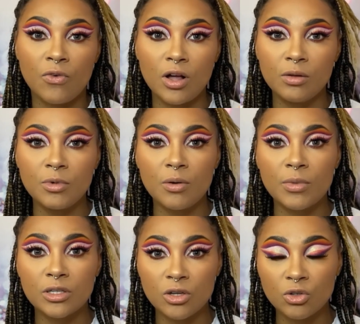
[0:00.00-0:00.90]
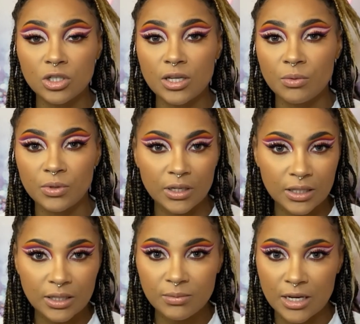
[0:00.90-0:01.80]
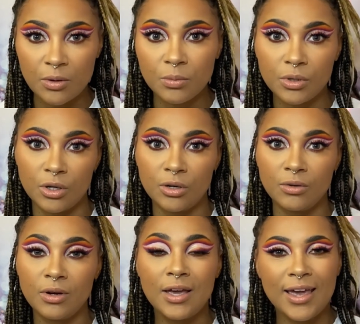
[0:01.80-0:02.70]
follow me on my socials, I will link them down below,